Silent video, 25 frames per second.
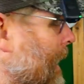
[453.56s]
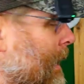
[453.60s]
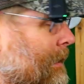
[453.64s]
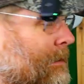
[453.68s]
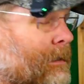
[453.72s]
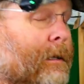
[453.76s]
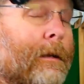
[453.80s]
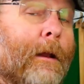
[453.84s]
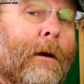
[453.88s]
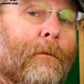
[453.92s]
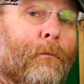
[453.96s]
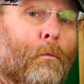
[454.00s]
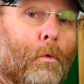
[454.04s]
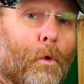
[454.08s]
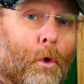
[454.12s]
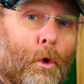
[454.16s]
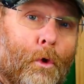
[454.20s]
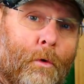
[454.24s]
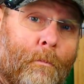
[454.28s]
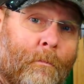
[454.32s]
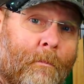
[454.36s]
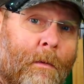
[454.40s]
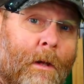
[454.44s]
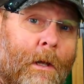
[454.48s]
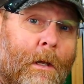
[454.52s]
has enough
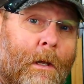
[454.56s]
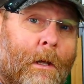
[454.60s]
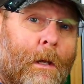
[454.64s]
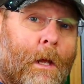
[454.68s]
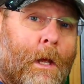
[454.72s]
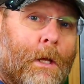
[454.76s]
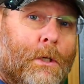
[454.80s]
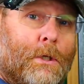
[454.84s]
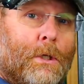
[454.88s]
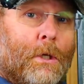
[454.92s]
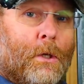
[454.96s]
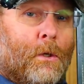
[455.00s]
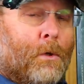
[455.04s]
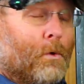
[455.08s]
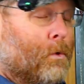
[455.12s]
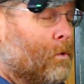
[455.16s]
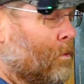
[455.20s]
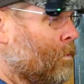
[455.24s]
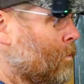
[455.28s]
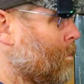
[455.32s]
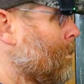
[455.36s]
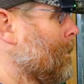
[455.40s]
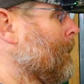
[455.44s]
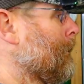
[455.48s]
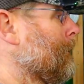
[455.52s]
room
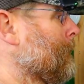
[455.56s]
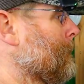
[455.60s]
to